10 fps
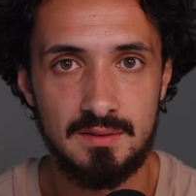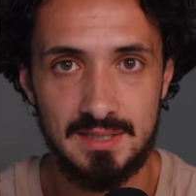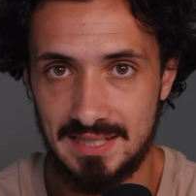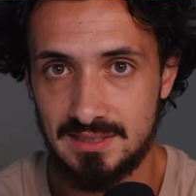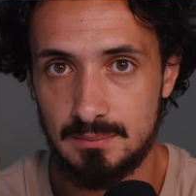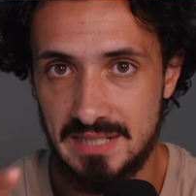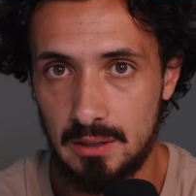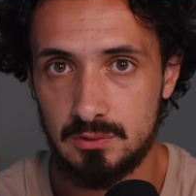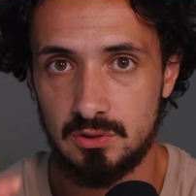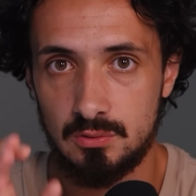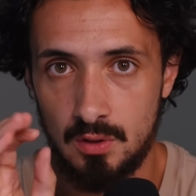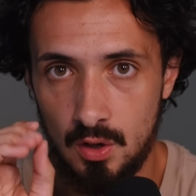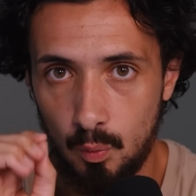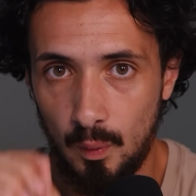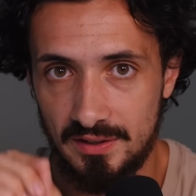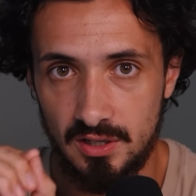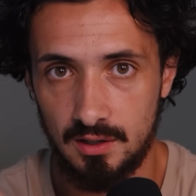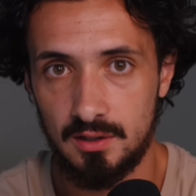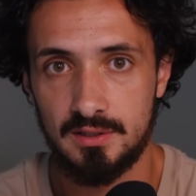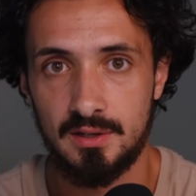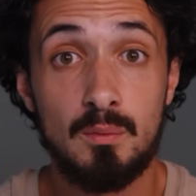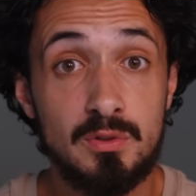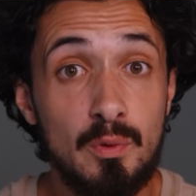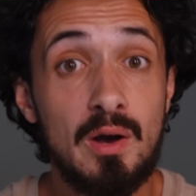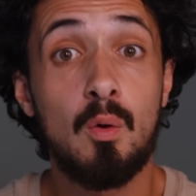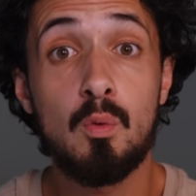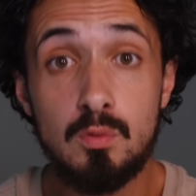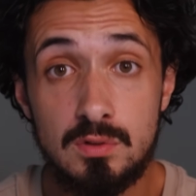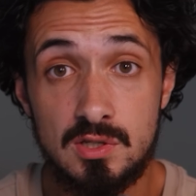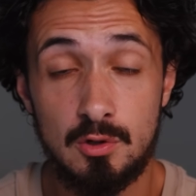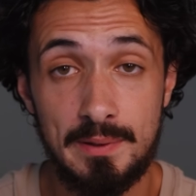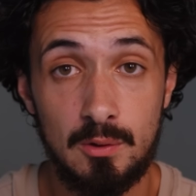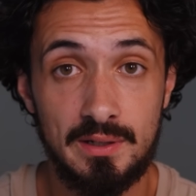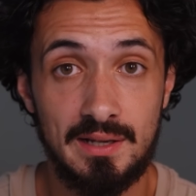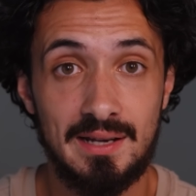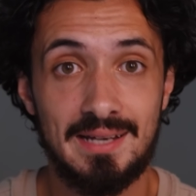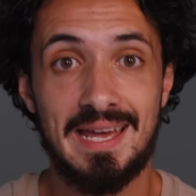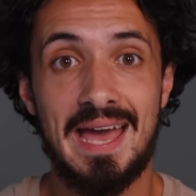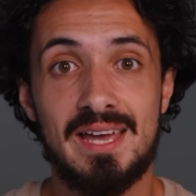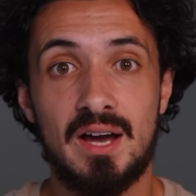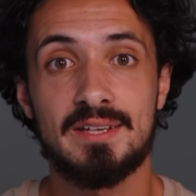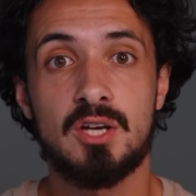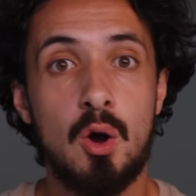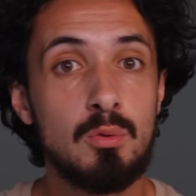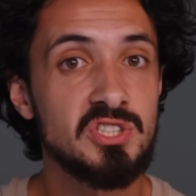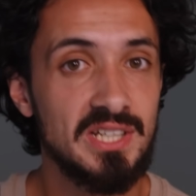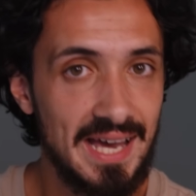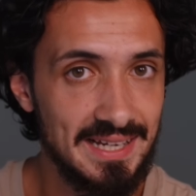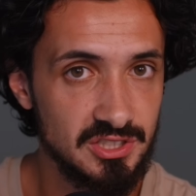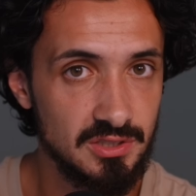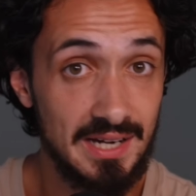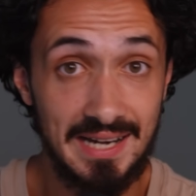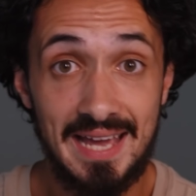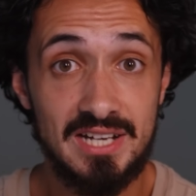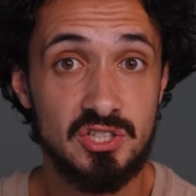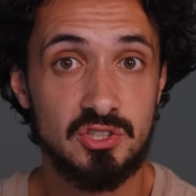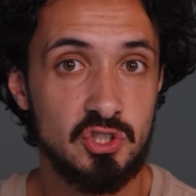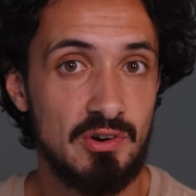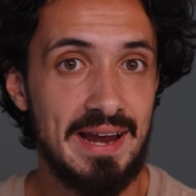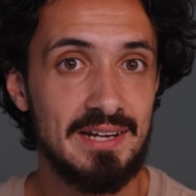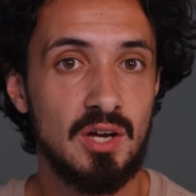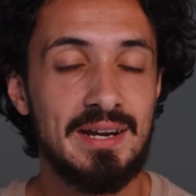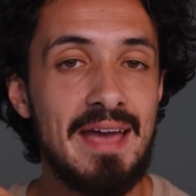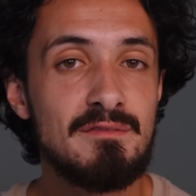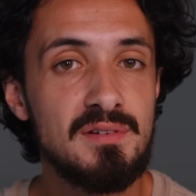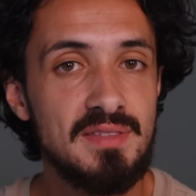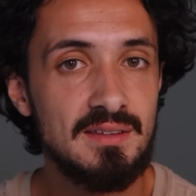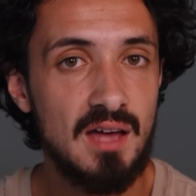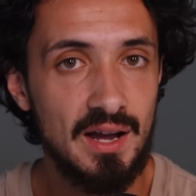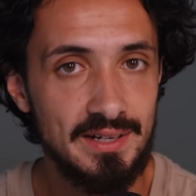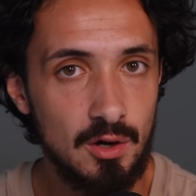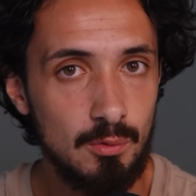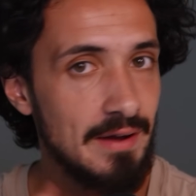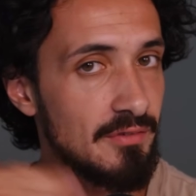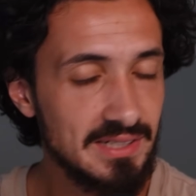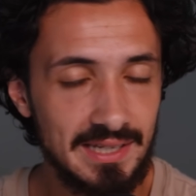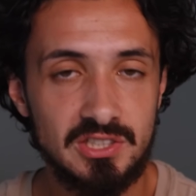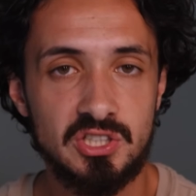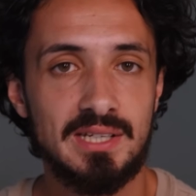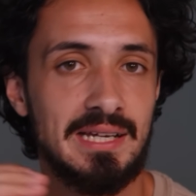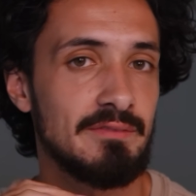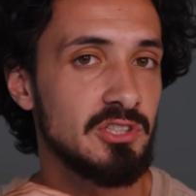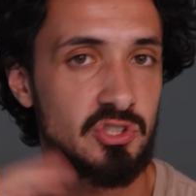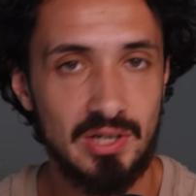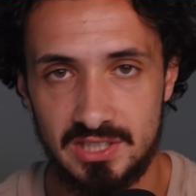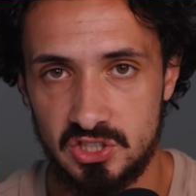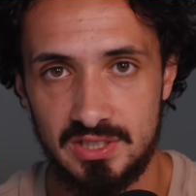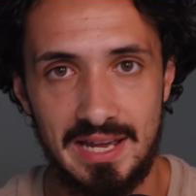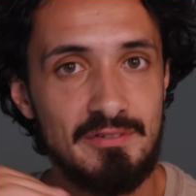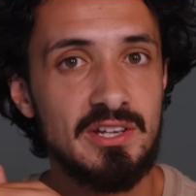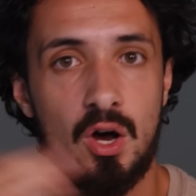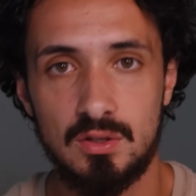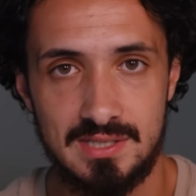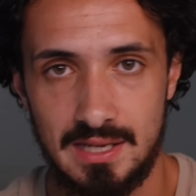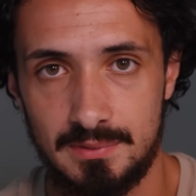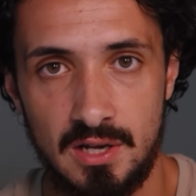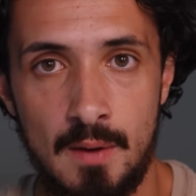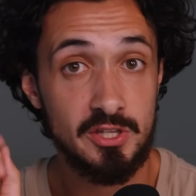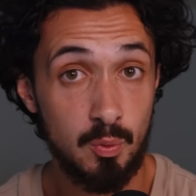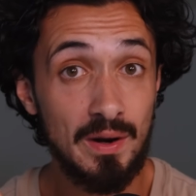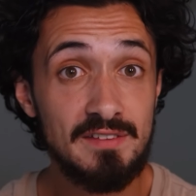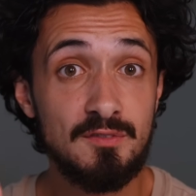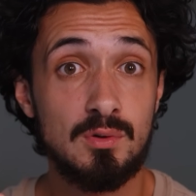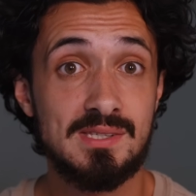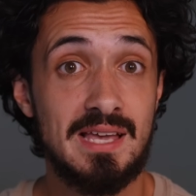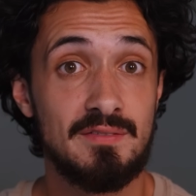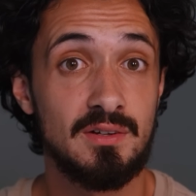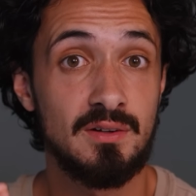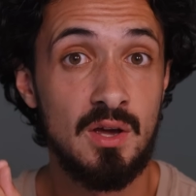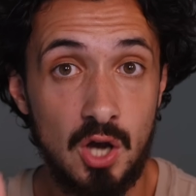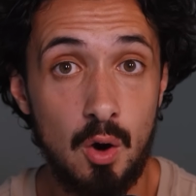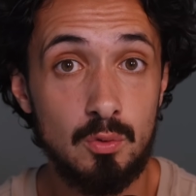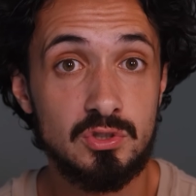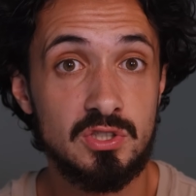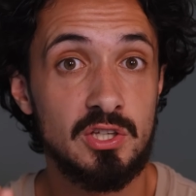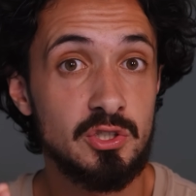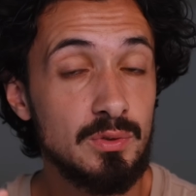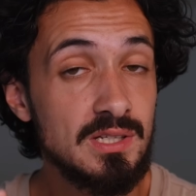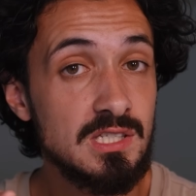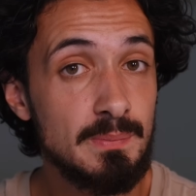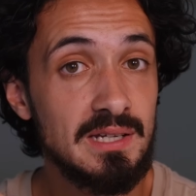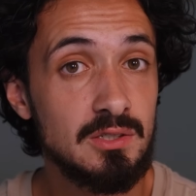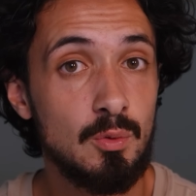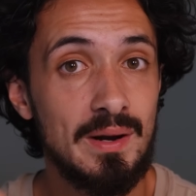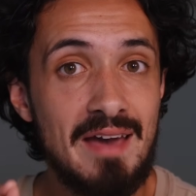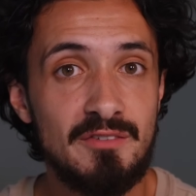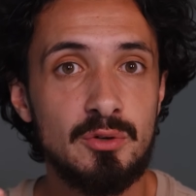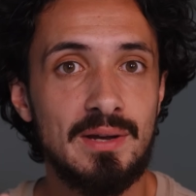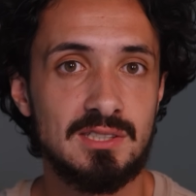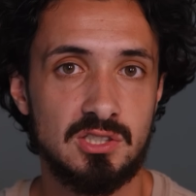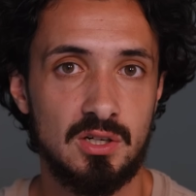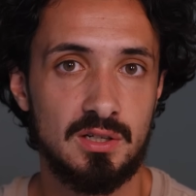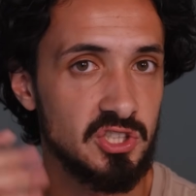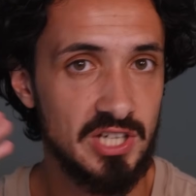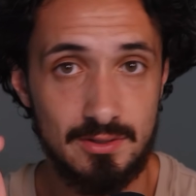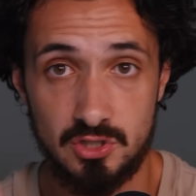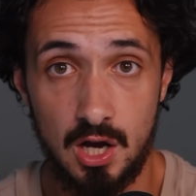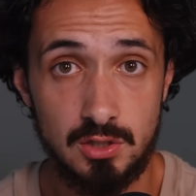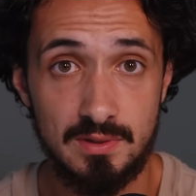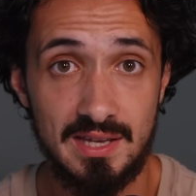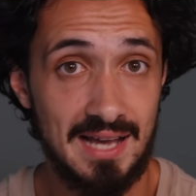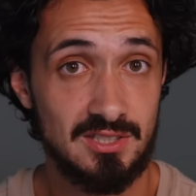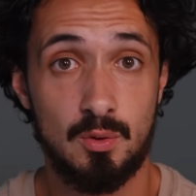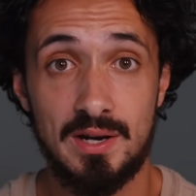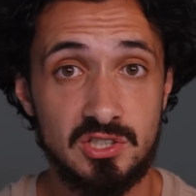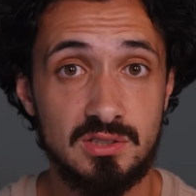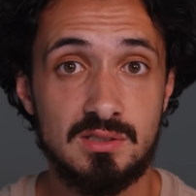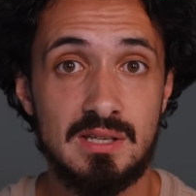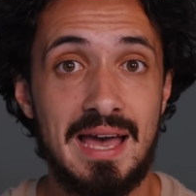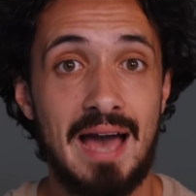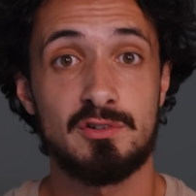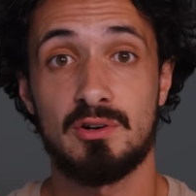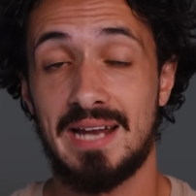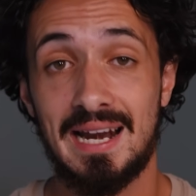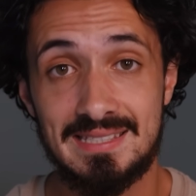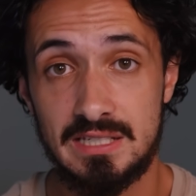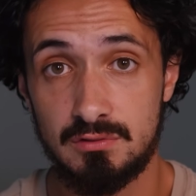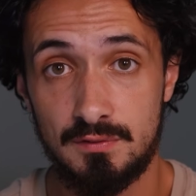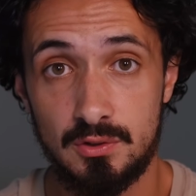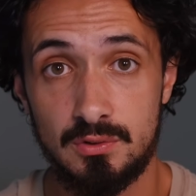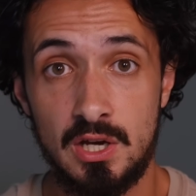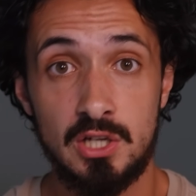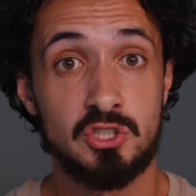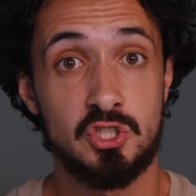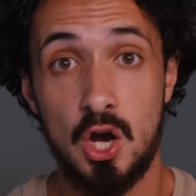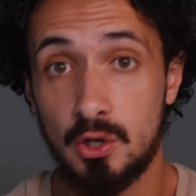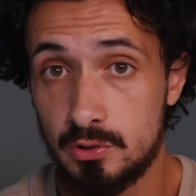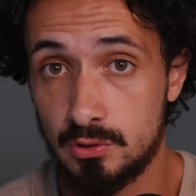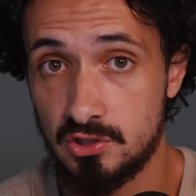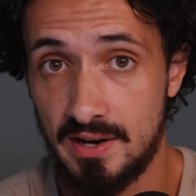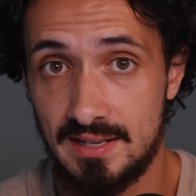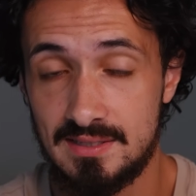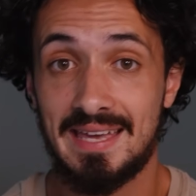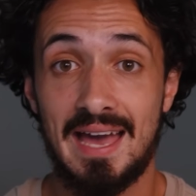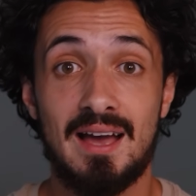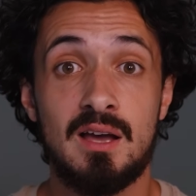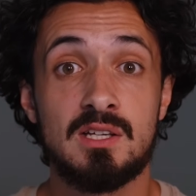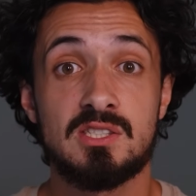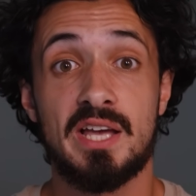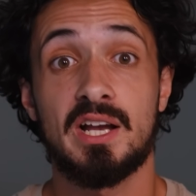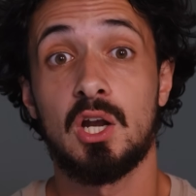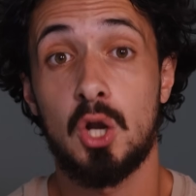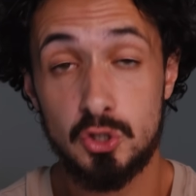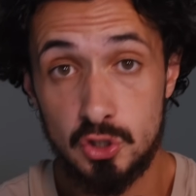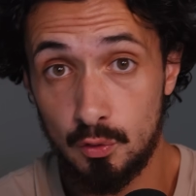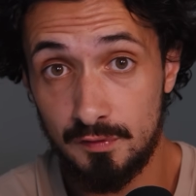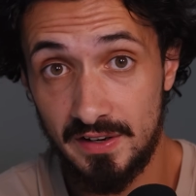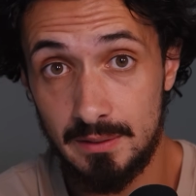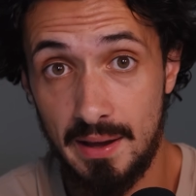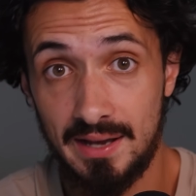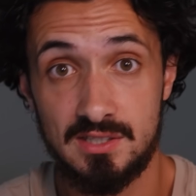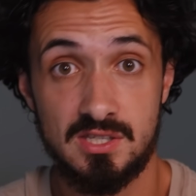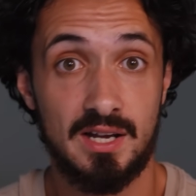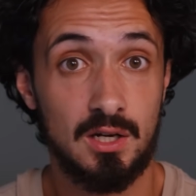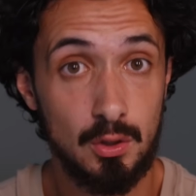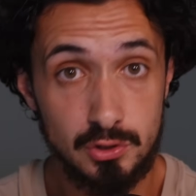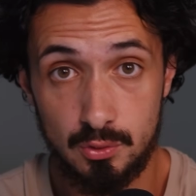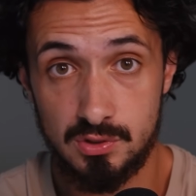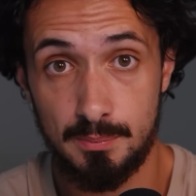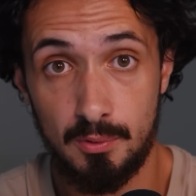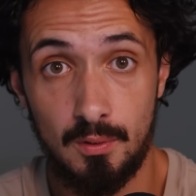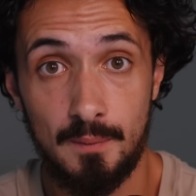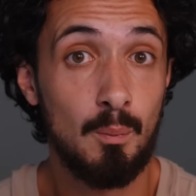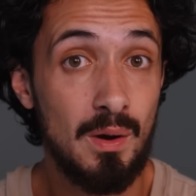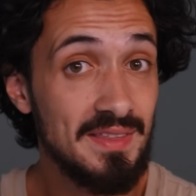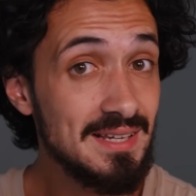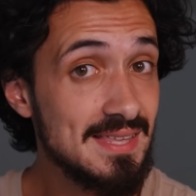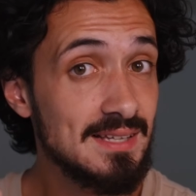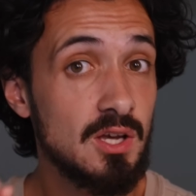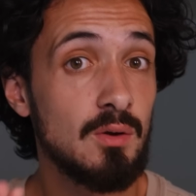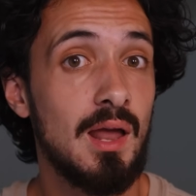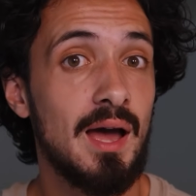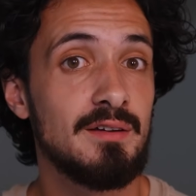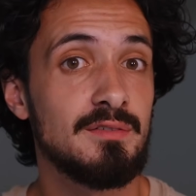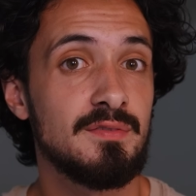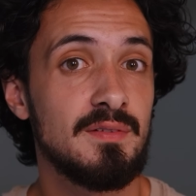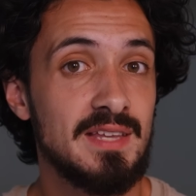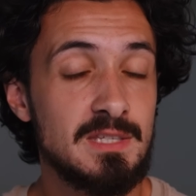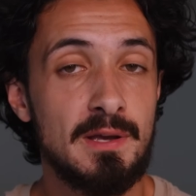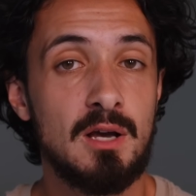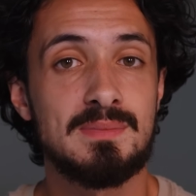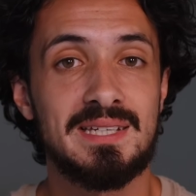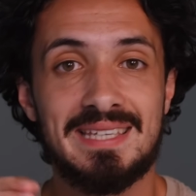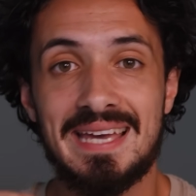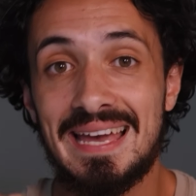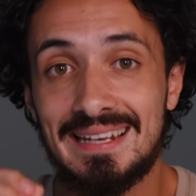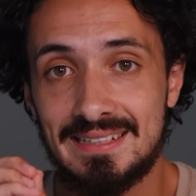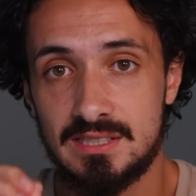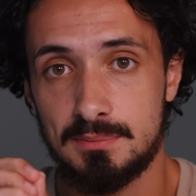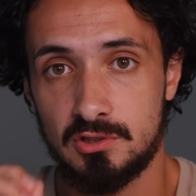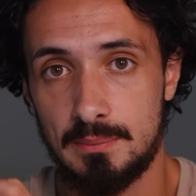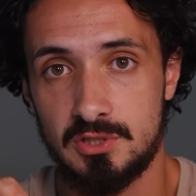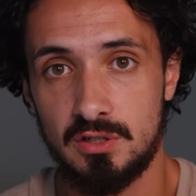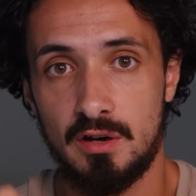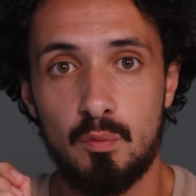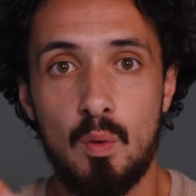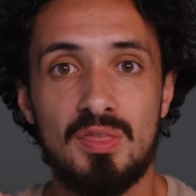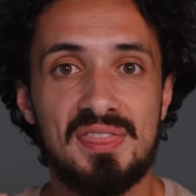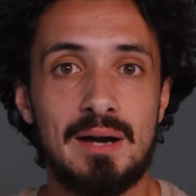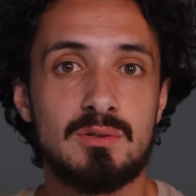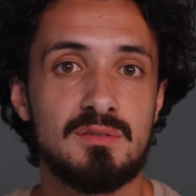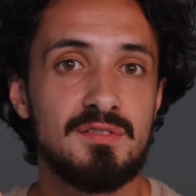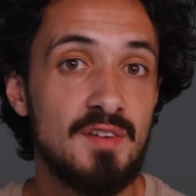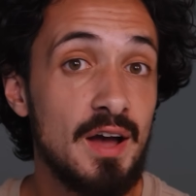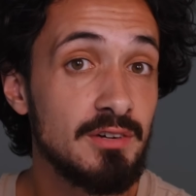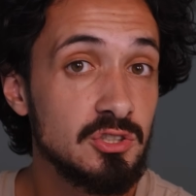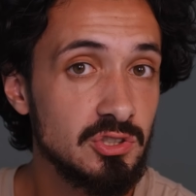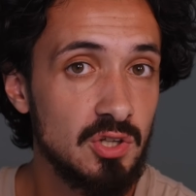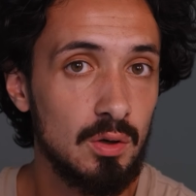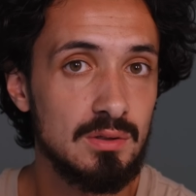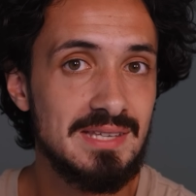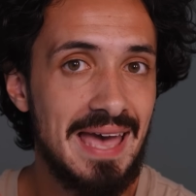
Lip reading: The system tells you when to look. And we're also building an AI coaching agent, an agent trained on everything that I know, every teaching, every strategy, every concept, a 24/7 coach that you can speak to whenever you get stuck. You can share your charts with it, ask questions, have your analysis reviewed, journal your trades, get psychological feedback and psychological support. And when these things go live, this becomes a yearly subscription of $1,500